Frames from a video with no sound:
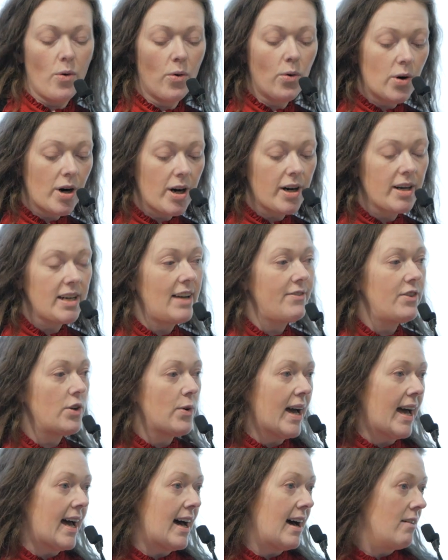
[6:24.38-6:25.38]
Or if
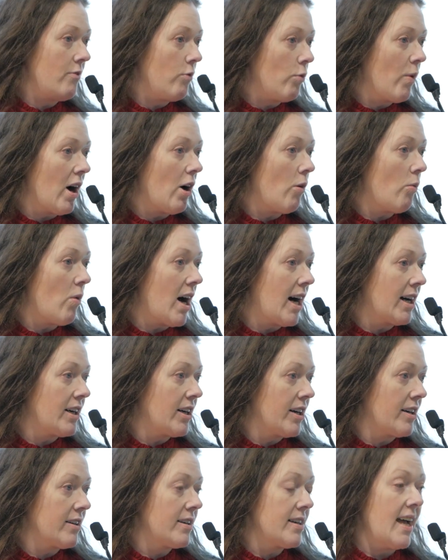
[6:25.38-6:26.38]
you have well
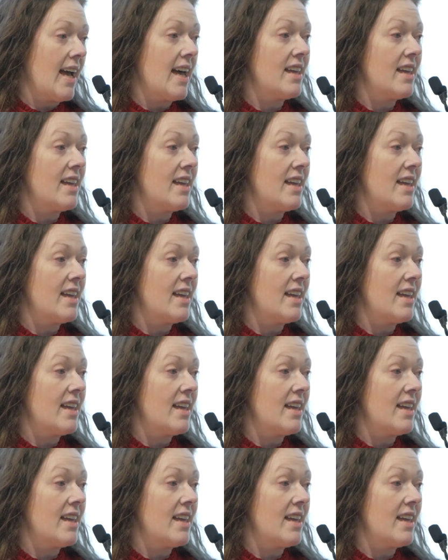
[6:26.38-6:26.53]
water